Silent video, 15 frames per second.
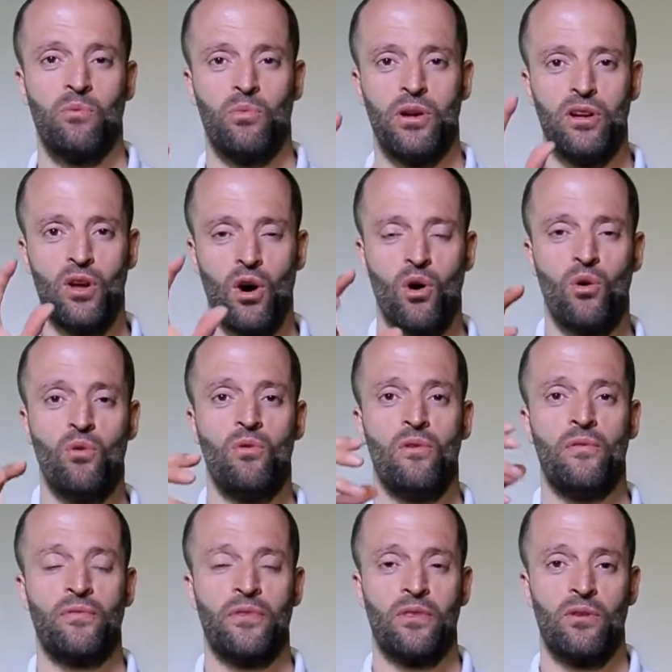we
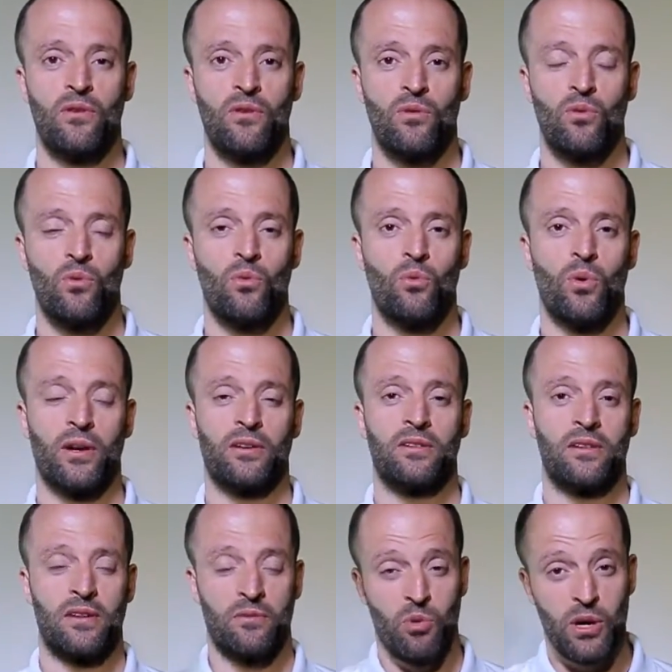know
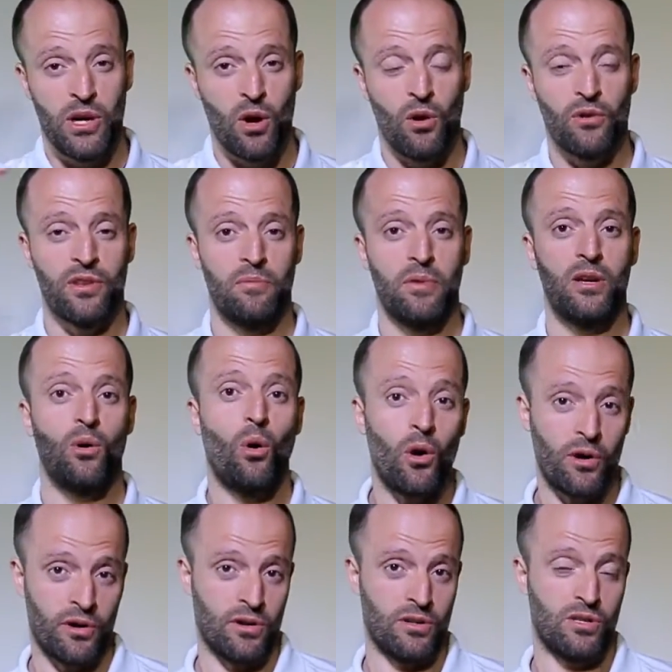them in
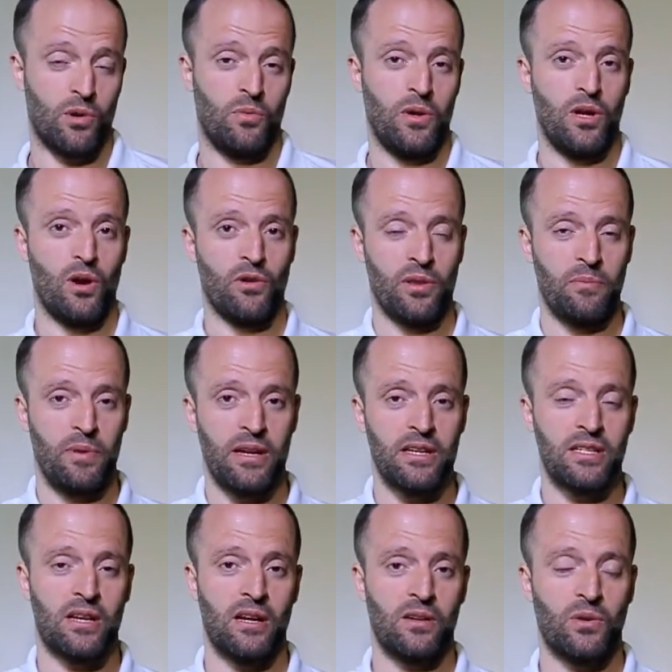order. So we know the
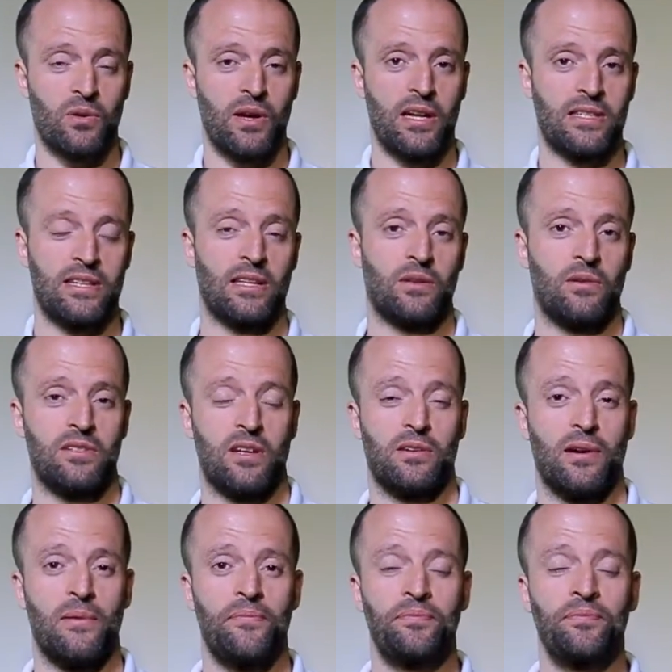biggest country, etc.,
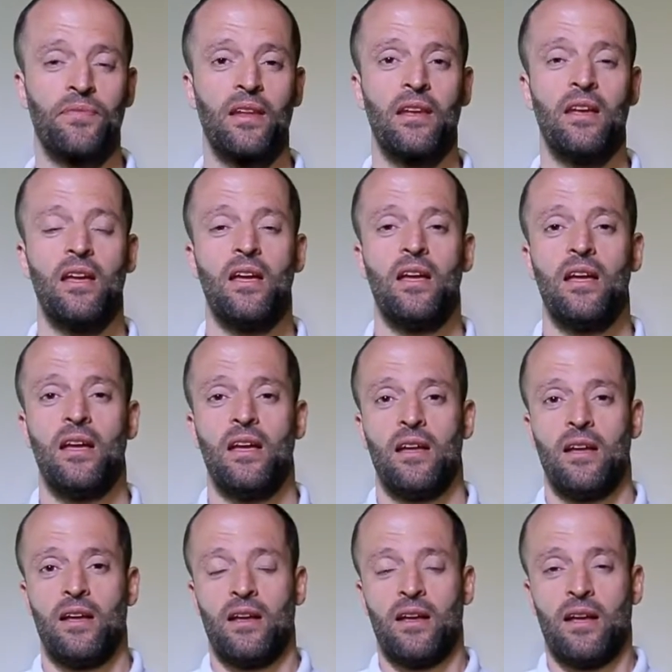etc.
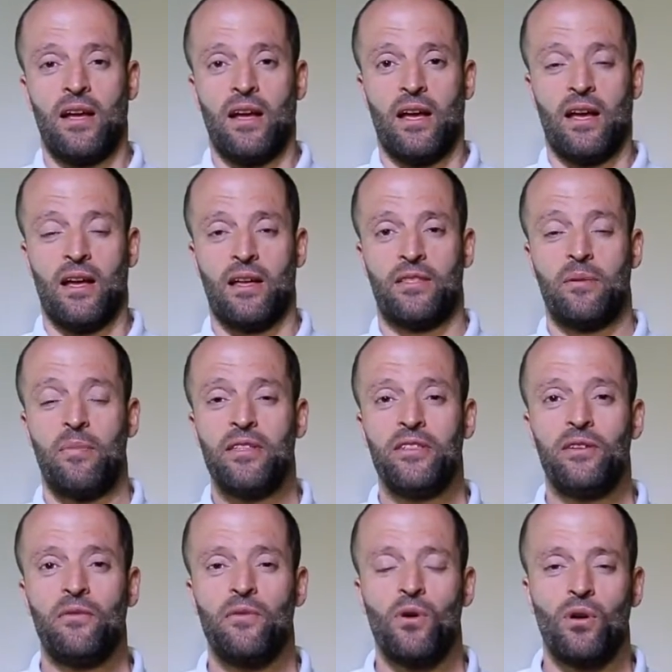The
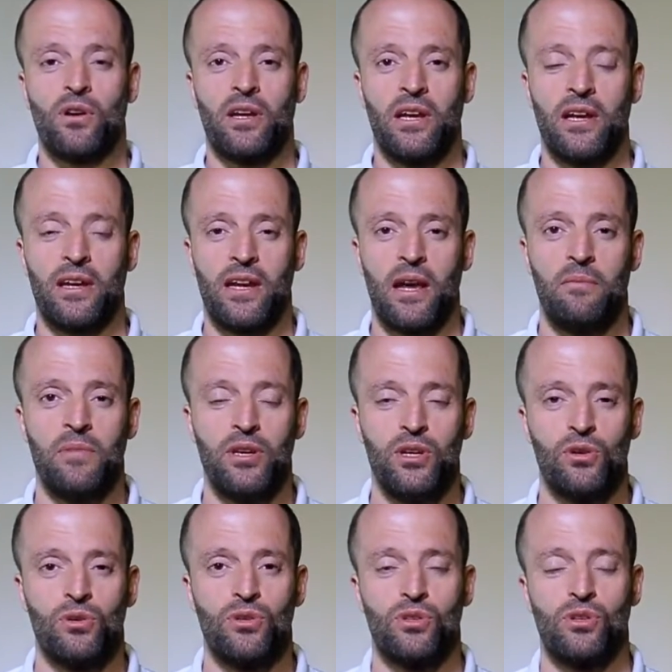method of Loki can be
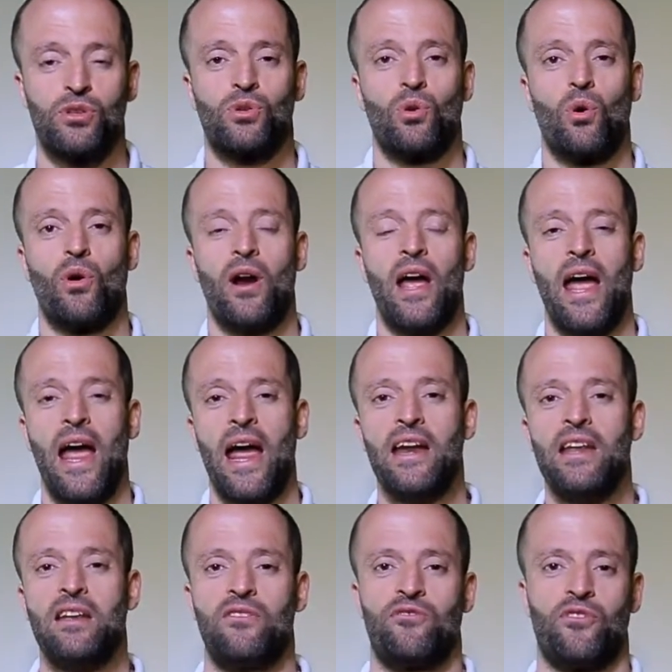used to store
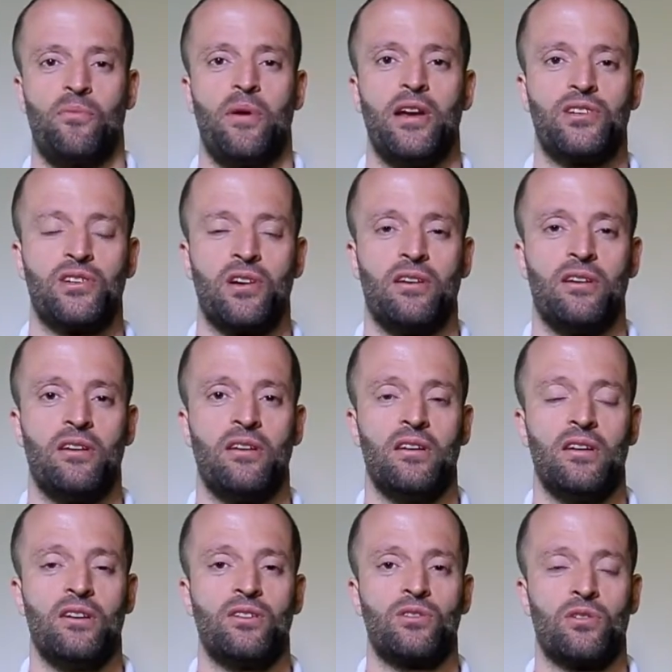any
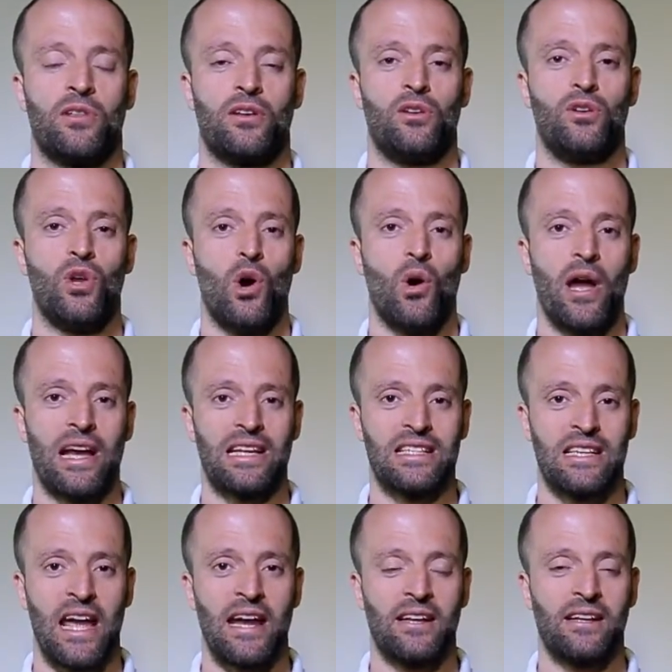information so that you know
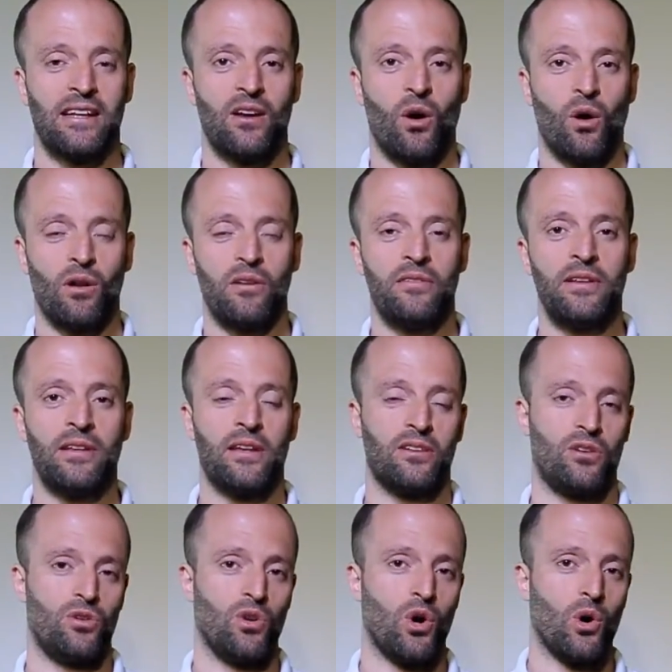exactly all of it
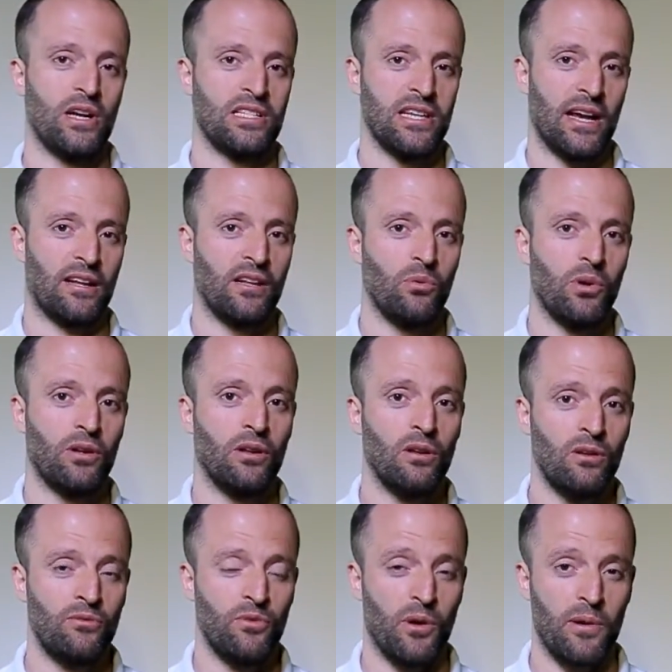and you know exactly what to
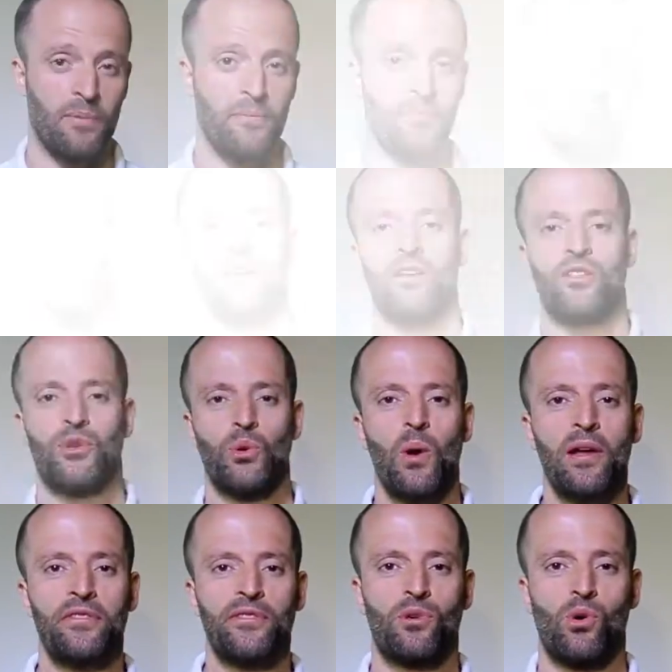look for.
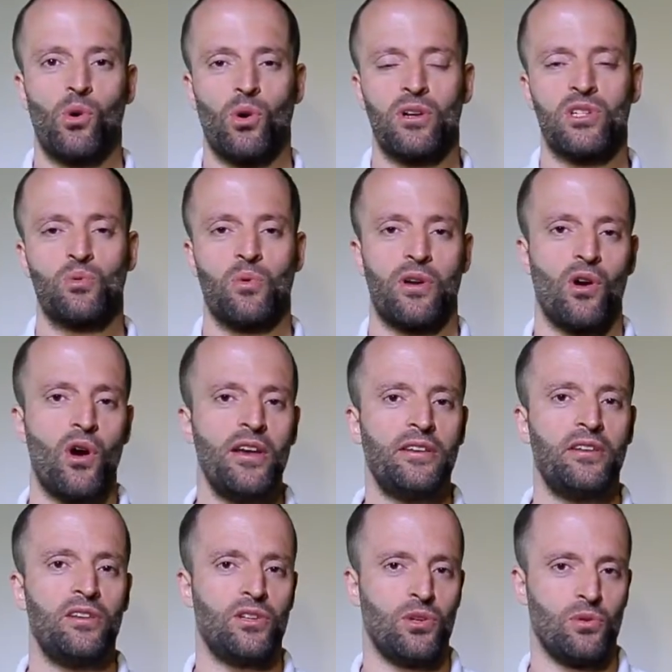Throughout the course, we're going
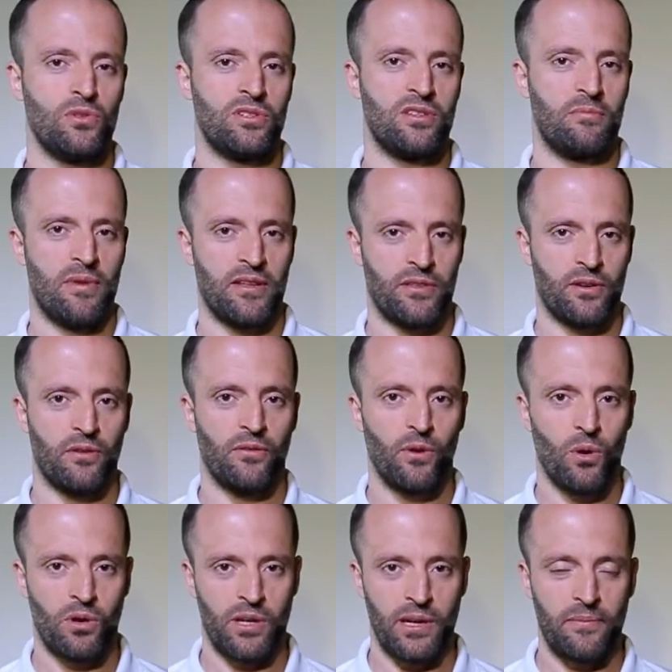to use the method of
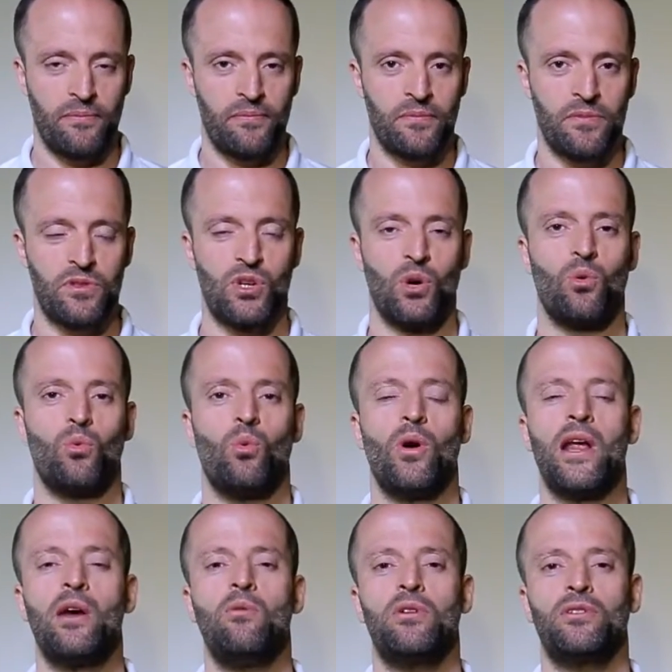Loki. So
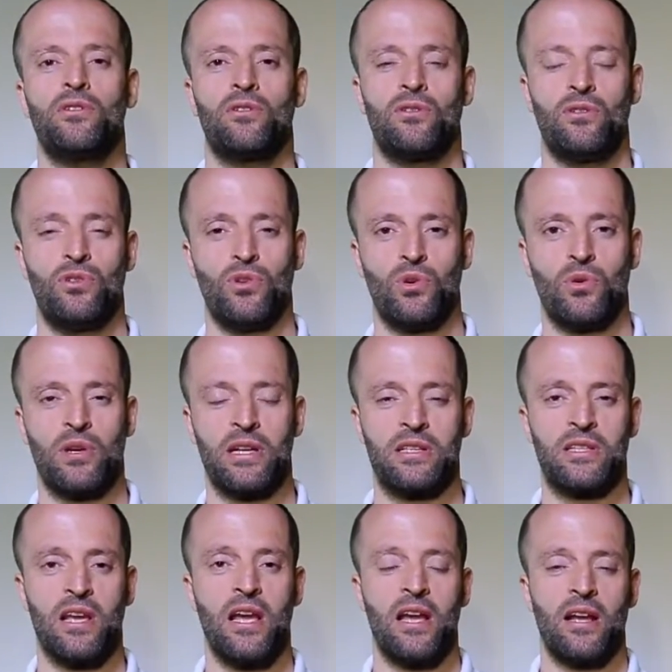what I want you to do
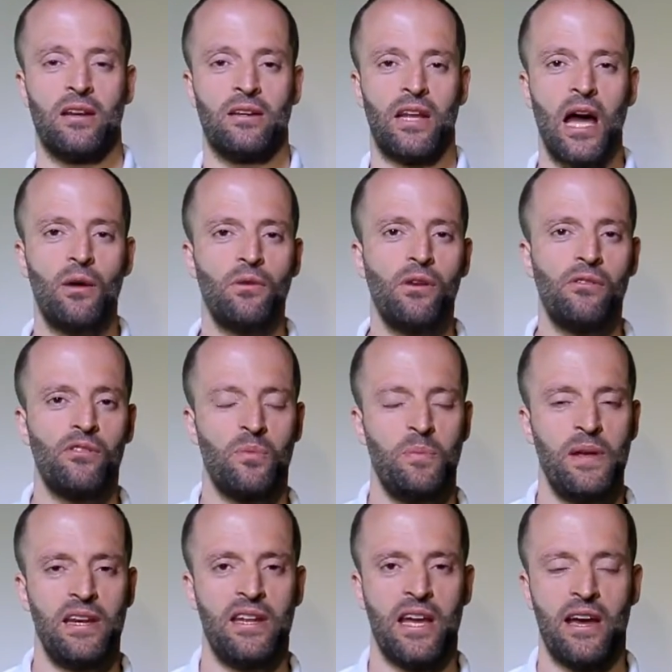is download
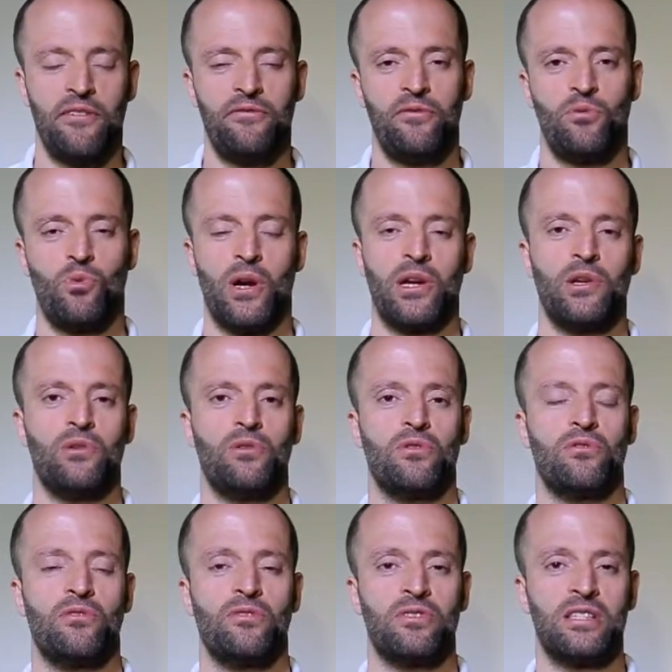the PDF where
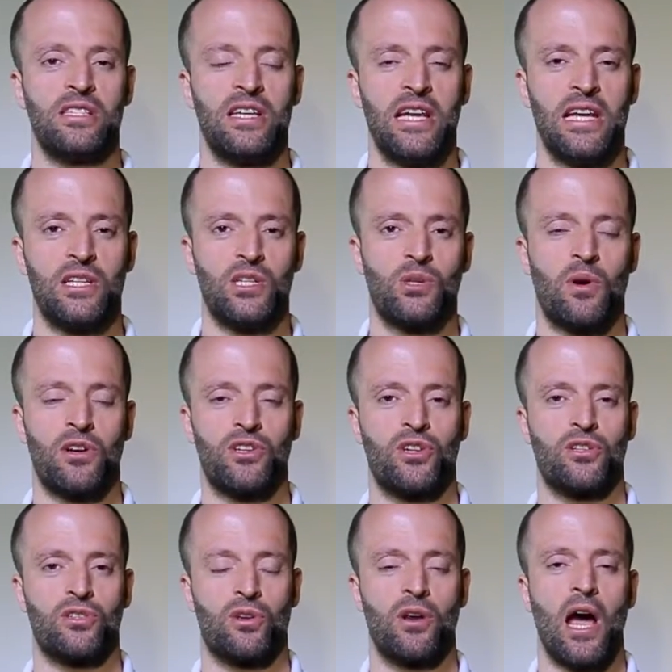you see
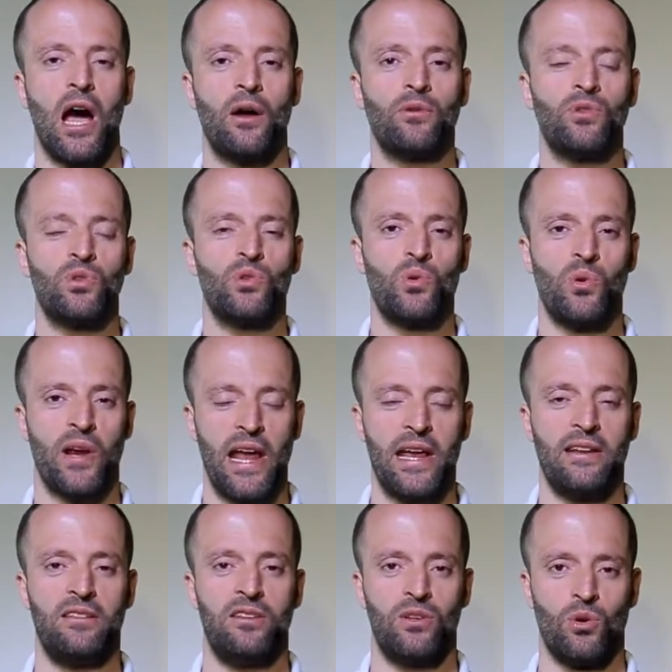instructions on how to
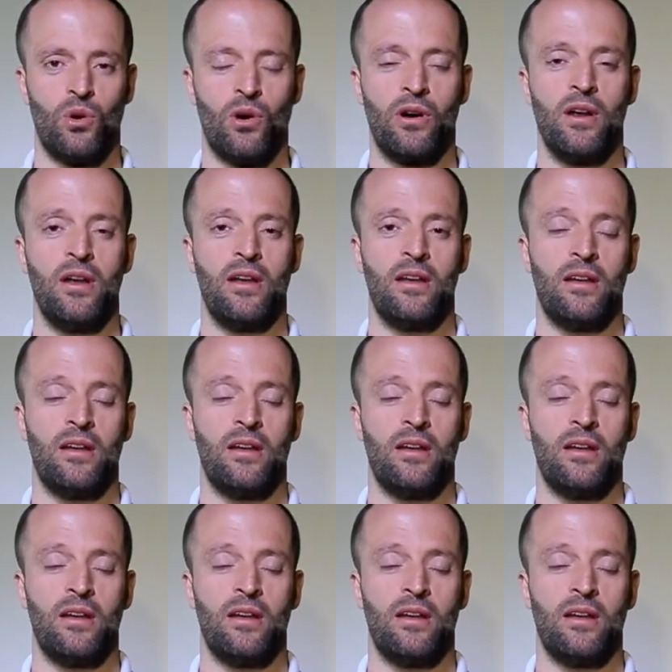create your